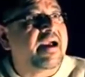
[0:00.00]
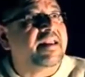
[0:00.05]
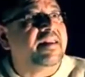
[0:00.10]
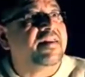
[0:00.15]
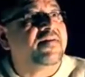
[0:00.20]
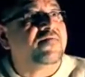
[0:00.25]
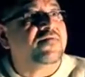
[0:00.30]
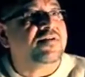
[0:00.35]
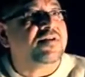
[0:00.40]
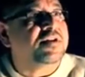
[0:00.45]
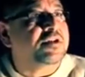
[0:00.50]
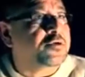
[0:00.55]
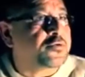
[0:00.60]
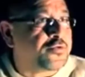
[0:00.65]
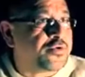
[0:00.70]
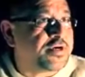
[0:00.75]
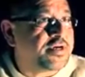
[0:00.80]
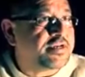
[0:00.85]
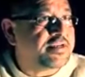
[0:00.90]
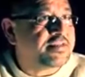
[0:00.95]
I never
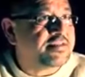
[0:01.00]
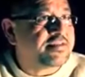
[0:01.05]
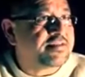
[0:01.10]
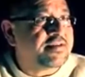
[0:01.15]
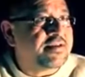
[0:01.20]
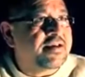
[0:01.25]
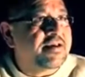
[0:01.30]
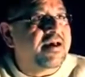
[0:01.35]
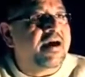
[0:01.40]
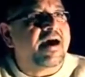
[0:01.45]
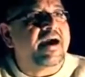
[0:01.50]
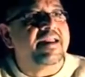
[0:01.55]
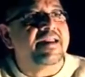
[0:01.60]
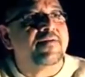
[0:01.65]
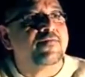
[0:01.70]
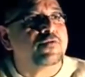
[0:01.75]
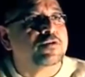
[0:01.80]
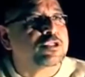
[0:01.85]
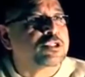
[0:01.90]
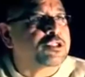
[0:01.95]
did drugs. I
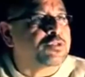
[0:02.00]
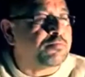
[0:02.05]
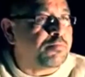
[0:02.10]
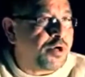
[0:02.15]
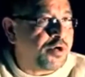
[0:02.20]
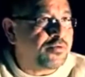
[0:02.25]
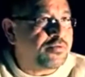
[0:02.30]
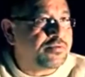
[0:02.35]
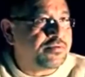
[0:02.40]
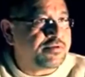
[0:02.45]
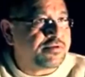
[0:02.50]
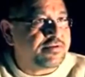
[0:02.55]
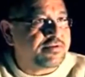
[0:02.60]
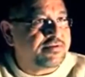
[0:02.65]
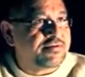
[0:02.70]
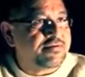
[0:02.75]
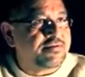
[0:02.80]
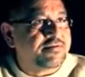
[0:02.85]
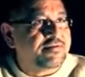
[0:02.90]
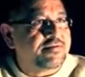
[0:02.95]
never smoked.
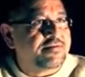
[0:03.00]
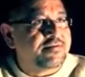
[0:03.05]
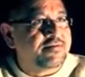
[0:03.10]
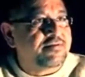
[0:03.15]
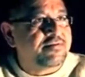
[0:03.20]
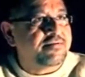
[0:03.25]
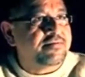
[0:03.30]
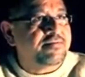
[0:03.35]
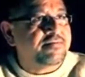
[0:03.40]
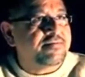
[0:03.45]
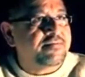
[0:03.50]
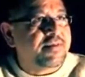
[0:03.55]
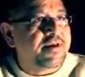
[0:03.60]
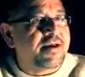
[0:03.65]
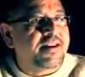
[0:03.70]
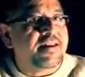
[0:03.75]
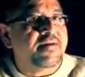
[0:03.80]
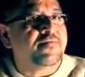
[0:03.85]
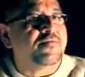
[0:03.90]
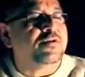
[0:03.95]

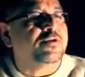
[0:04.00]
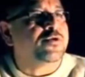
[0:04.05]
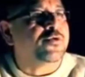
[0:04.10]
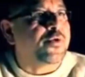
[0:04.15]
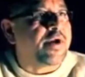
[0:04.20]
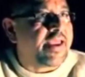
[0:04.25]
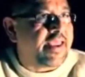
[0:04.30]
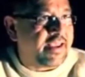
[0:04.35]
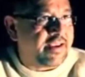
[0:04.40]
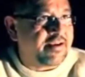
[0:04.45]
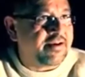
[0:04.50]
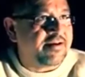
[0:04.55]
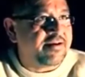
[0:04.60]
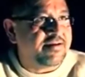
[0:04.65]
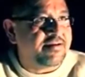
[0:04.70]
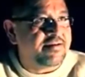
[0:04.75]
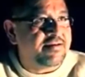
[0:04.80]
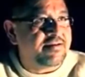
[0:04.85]
I never drank.